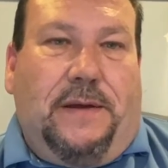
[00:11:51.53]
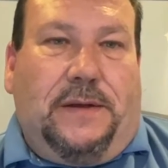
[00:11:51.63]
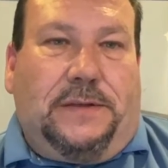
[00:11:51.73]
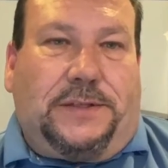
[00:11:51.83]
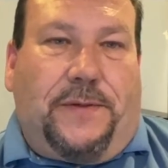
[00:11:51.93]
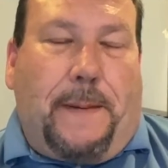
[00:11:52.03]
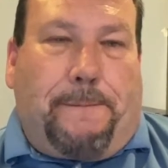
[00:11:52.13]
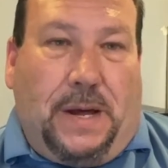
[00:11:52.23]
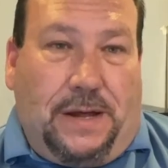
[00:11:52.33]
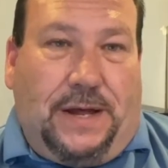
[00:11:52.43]
So the
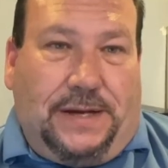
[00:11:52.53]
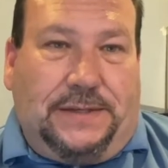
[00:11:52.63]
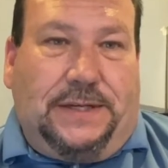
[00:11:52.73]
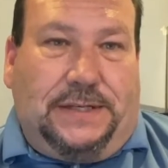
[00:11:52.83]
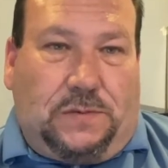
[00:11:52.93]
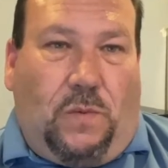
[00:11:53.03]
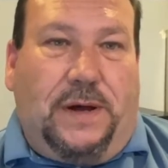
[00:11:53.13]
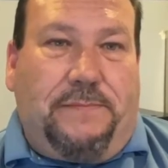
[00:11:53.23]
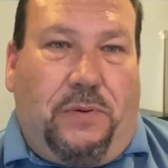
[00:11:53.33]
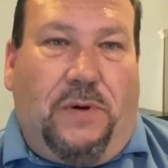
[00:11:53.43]
bond is
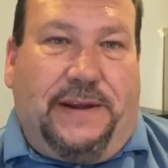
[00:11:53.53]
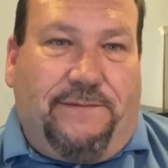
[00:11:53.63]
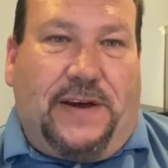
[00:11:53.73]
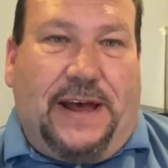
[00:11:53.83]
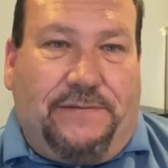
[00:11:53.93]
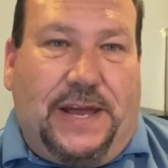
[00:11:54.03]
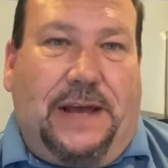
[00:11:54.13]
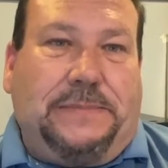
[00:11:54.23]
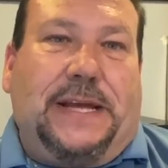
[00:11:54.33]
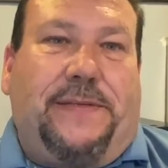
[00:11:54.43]
1.5
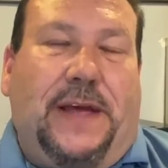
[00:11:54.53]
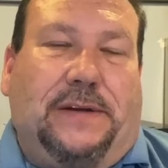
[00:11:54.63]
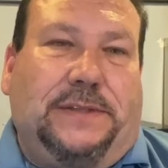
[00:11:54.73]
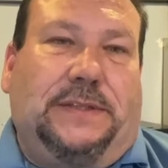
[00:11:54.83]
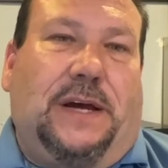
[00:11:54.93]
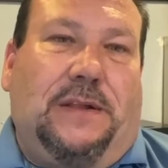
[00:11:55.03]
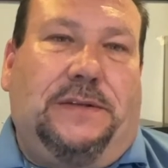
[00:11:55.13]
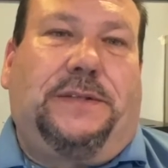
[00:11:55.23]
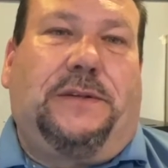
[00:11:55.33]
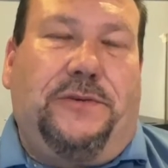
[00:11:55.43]
times that $1,000,
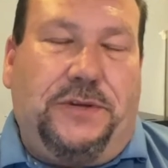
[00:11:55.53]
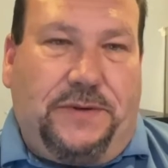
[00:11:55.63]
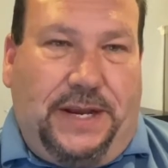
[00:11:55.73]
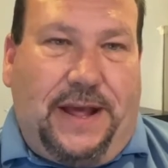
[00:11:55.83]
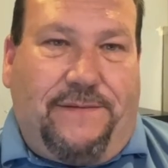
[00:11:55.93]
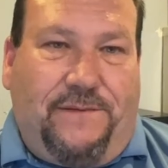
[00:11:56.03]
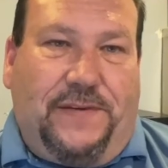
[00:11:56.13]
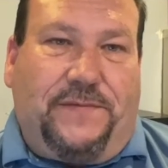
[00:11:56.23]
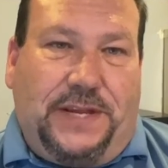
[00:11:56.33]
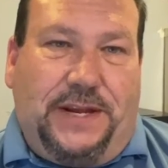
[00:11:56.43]
so you need a
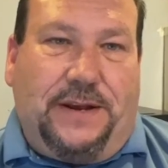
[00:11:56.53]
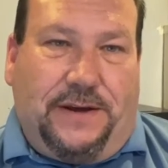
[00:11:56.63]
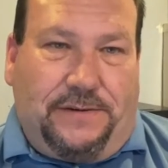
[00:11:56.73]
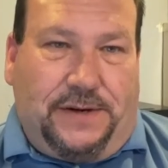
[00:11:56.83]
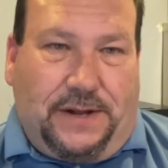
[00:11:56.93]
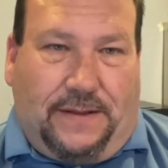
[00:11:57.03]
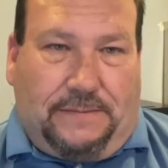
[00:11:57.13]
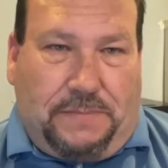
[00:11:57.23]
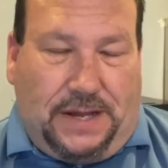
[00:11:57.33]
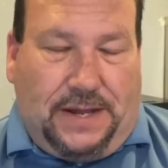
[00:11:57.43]
$1,500
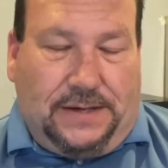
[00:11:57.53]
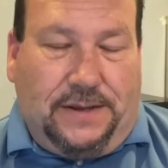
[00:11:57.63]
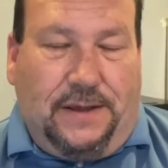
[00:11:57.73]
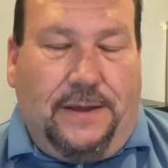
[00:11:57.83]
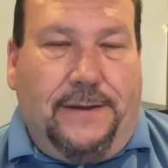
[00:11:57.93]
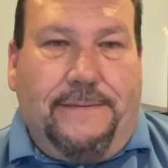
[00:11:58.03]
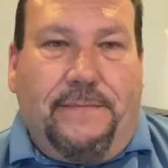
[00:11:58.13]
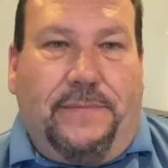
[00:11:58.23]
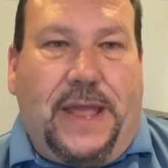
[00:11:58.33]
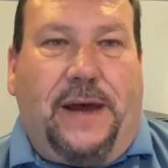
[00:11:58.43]
bond.
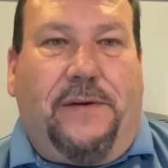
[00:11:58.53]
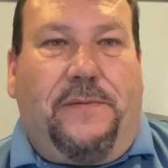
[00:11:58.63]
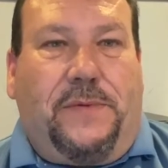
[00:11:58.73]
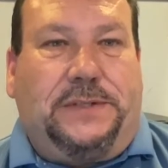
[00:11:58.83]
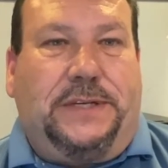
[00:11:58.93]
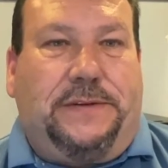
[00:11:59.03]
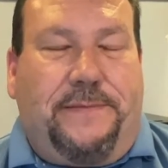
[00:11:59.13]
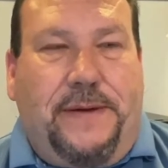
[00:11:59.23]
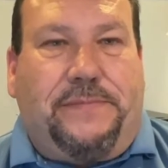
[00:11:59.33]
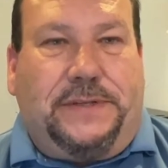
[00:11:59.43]
Now, what you need to
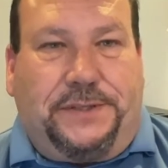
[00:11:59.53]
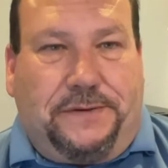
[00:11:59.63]
remember is you're